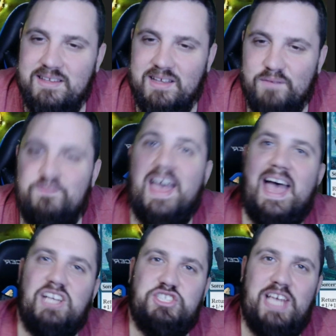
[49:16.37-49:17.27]

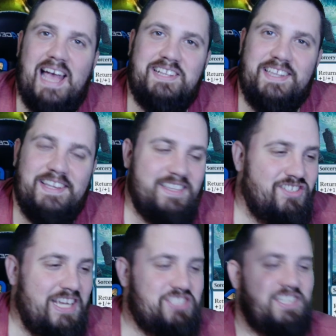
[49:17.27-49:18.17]
Vash, excellent
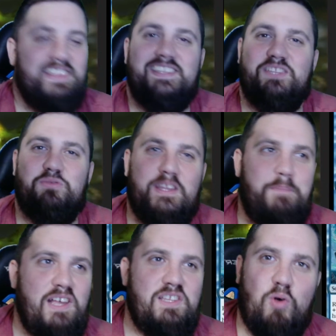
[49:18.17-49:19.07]
suggestion. This is one of the
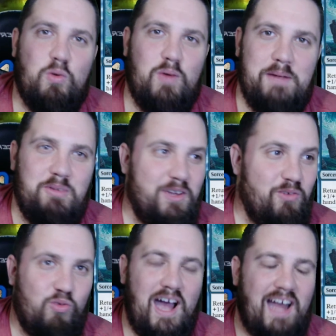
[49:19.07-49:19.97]
best board wipes we could
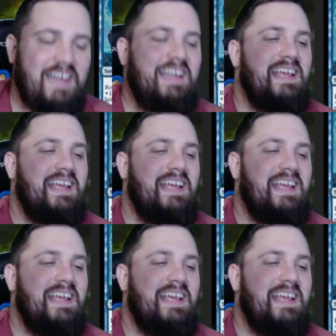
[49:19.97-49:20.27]
run.